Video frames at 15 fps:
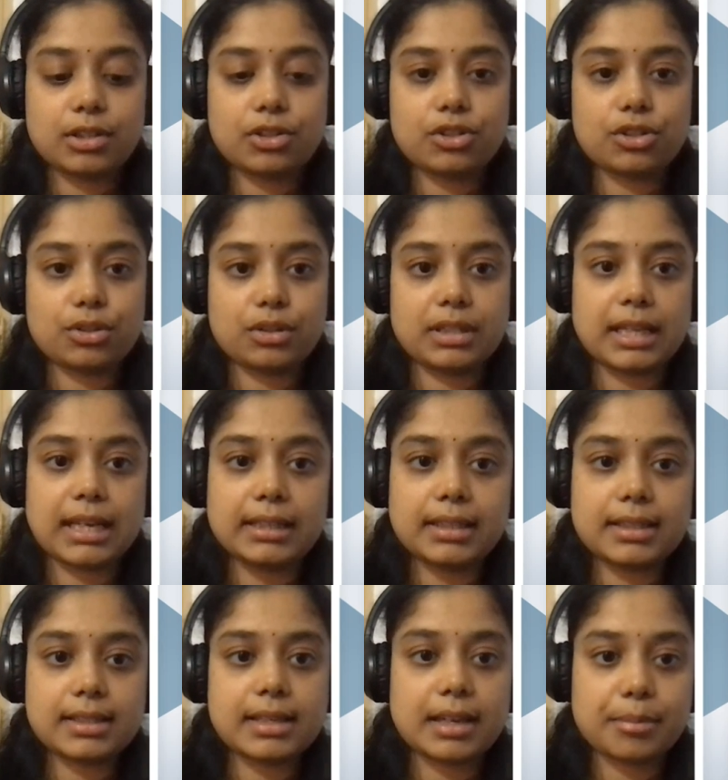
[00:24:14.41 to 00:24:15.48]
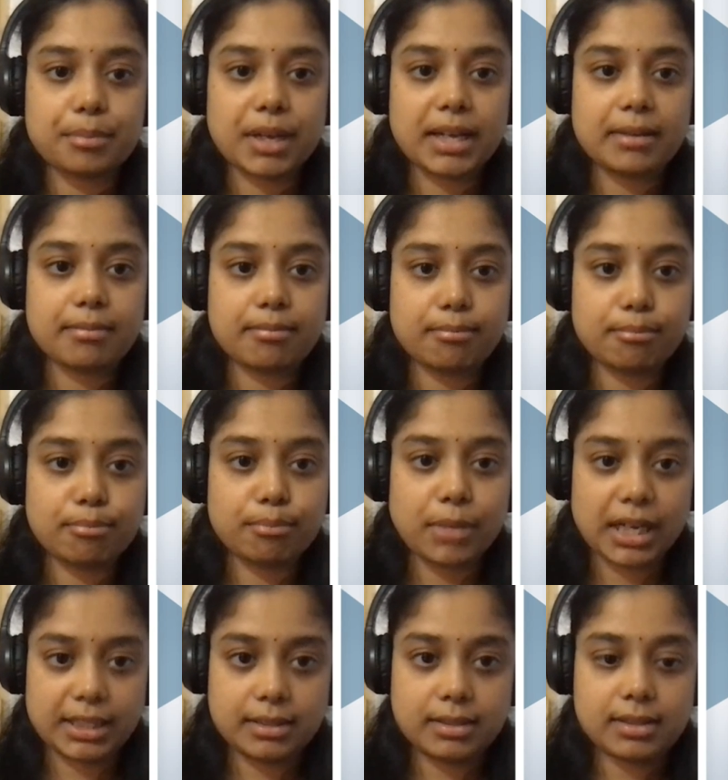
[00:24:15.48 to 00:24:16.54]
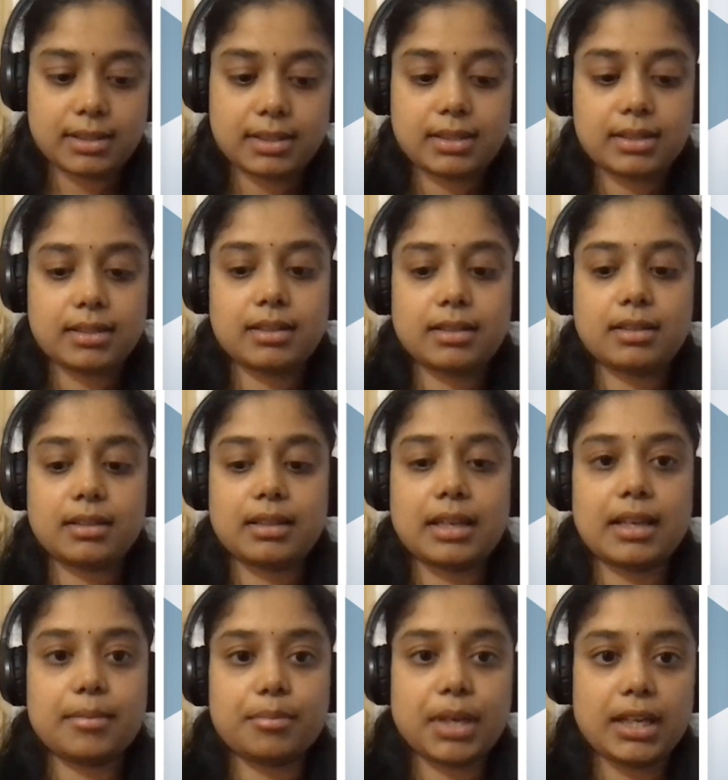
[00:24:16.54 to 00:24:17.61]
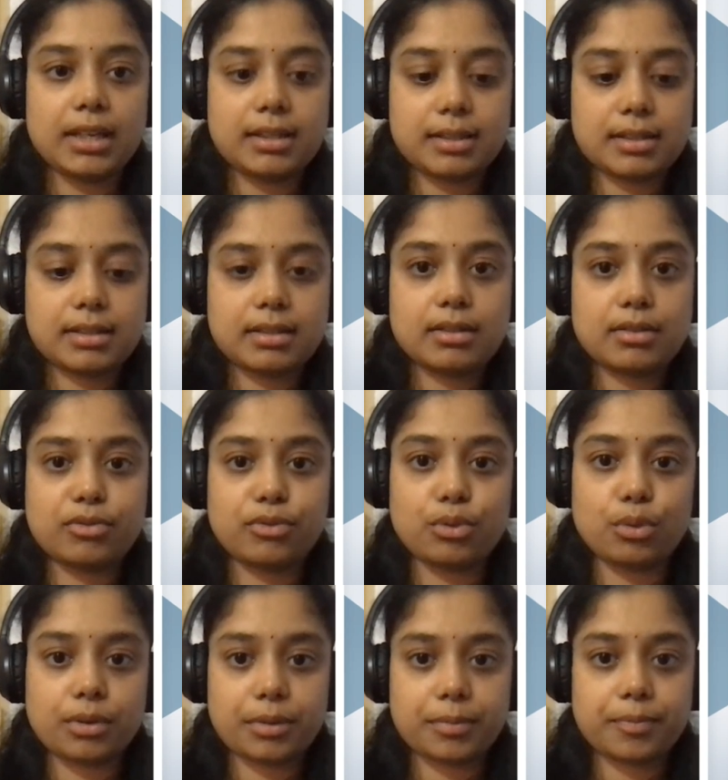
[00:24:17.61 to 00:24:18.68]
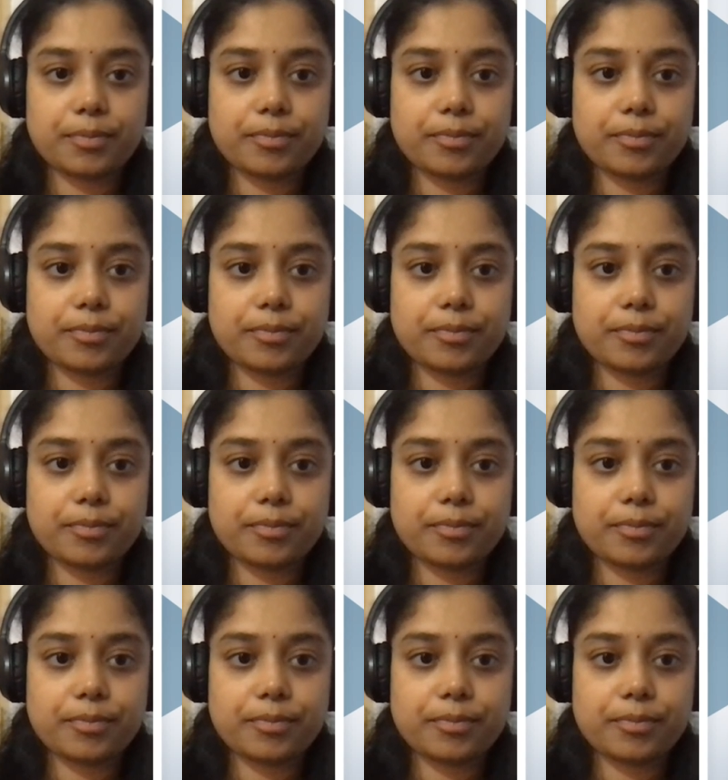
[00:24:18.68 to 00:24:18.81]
So that is done by minus mx4,